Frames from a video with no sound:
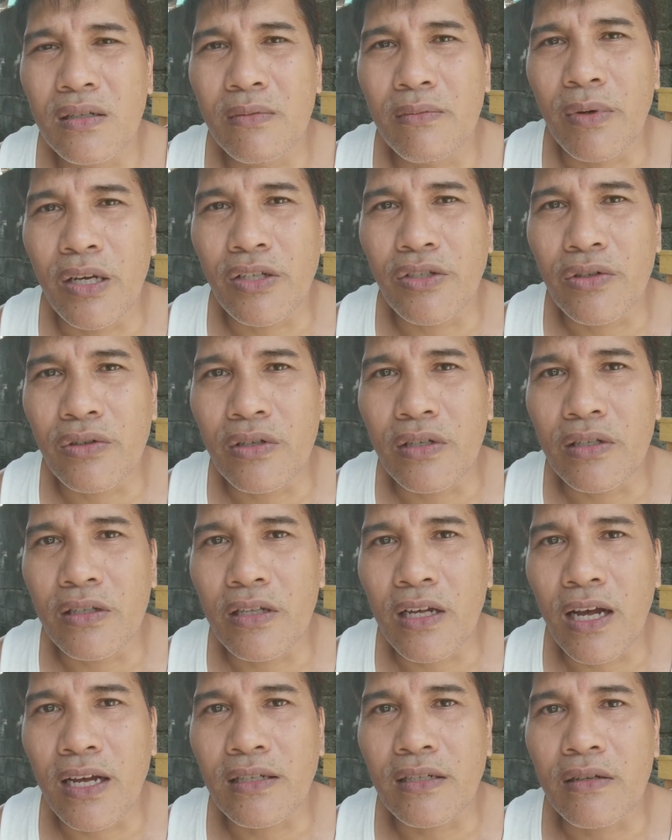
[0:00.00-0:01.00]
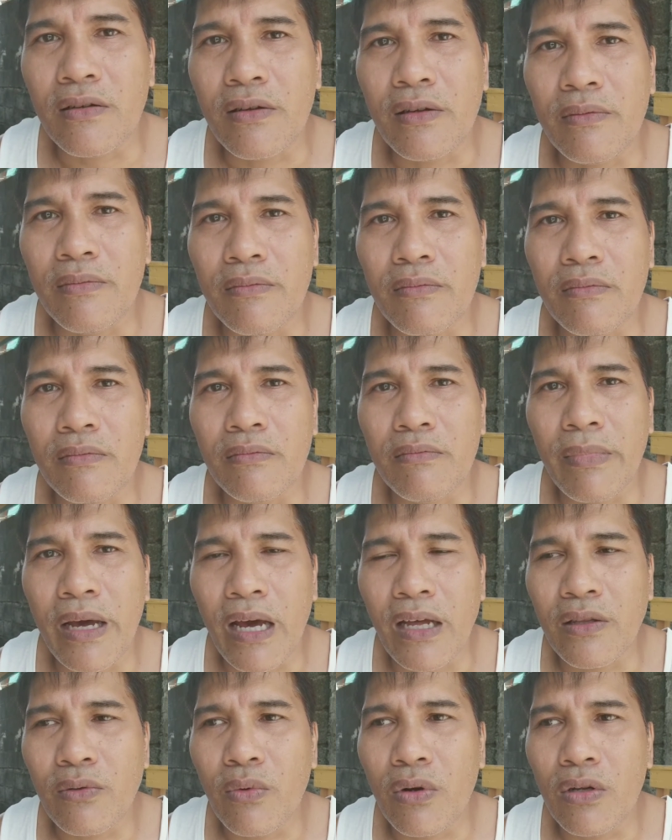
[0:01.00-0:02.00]
Make sure it has a
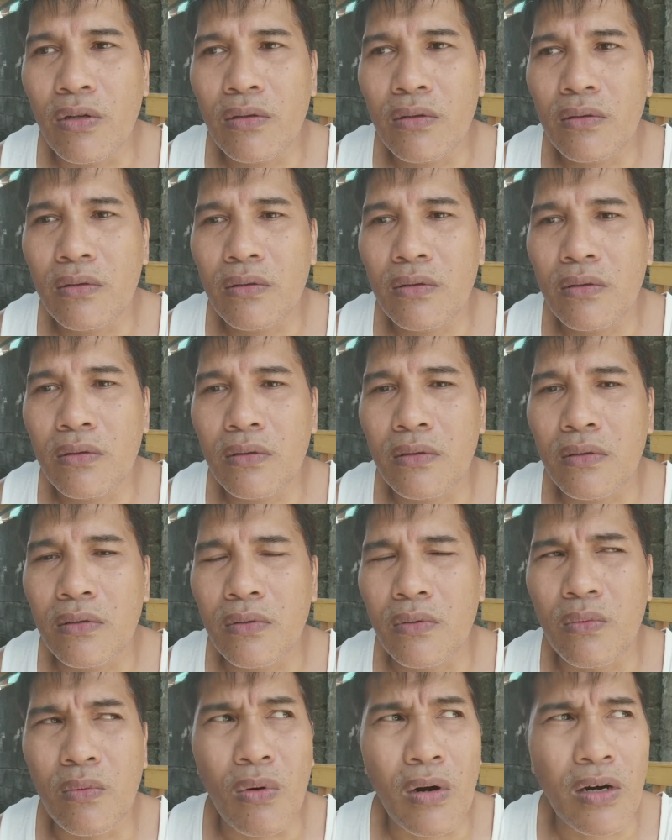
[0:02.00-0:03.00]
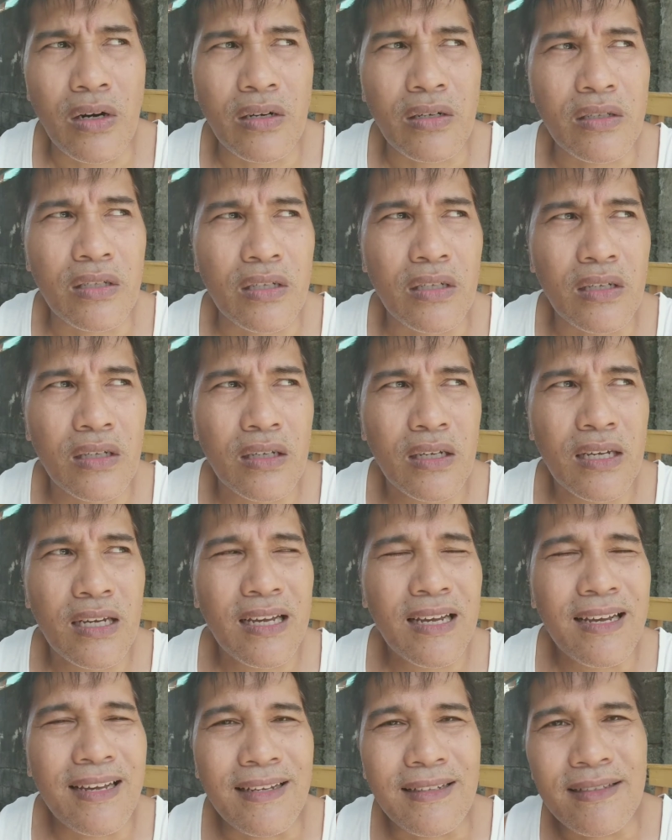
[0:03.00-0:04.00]
manual warranty.
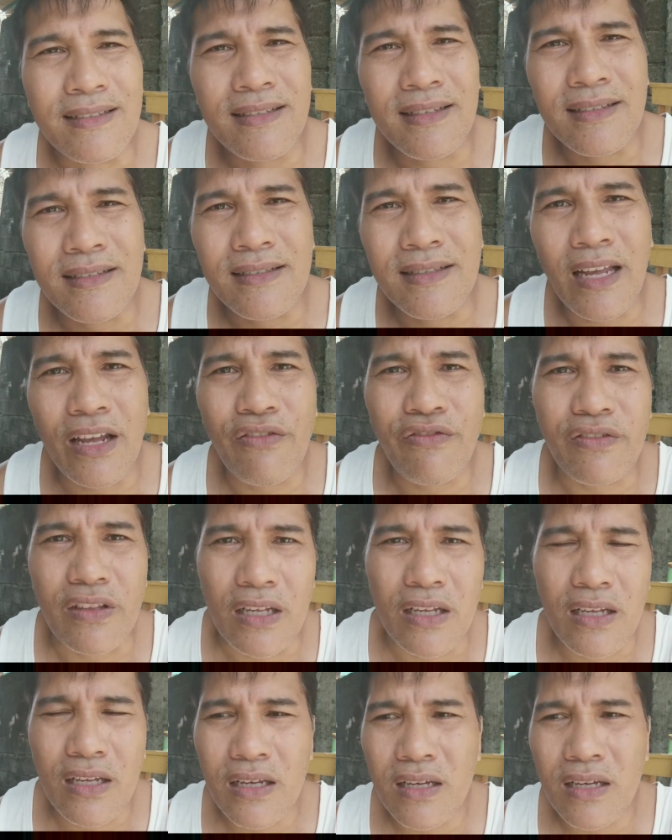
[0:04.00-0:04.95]
It's safety.